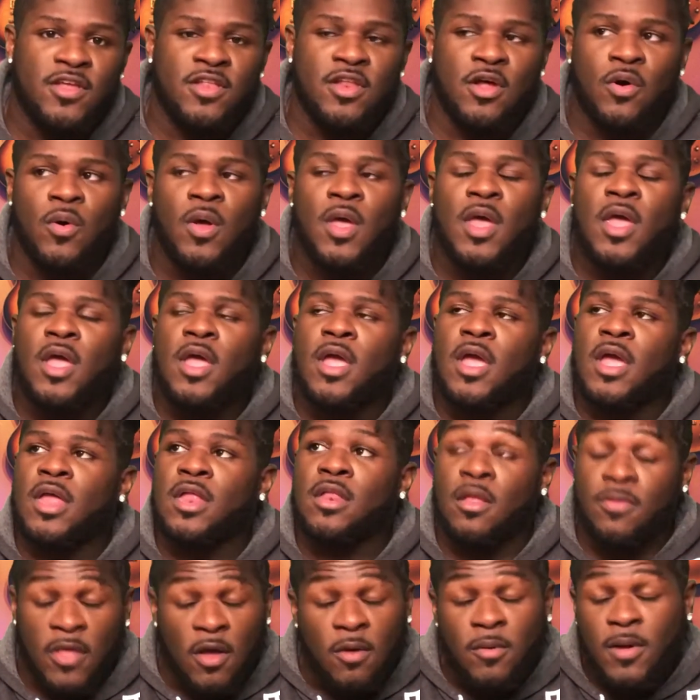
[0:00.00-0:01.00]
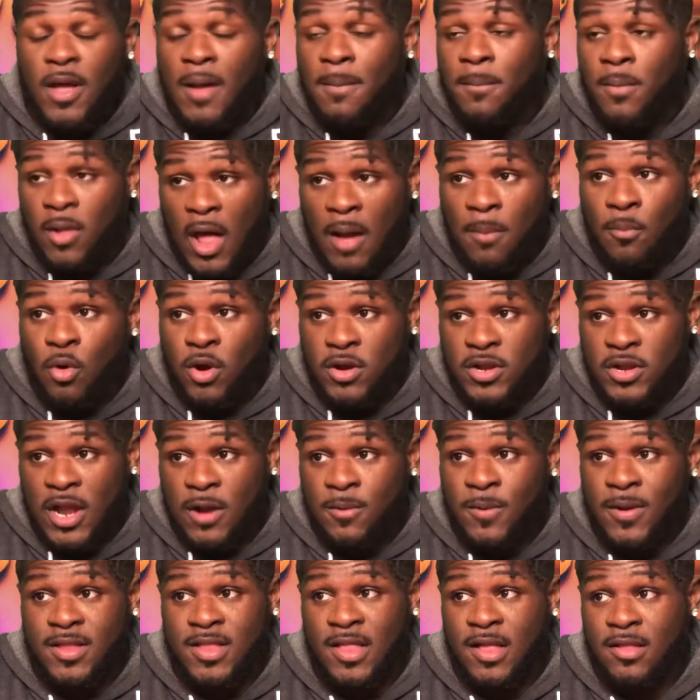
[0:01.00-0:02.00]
and they'll come a lot more direct.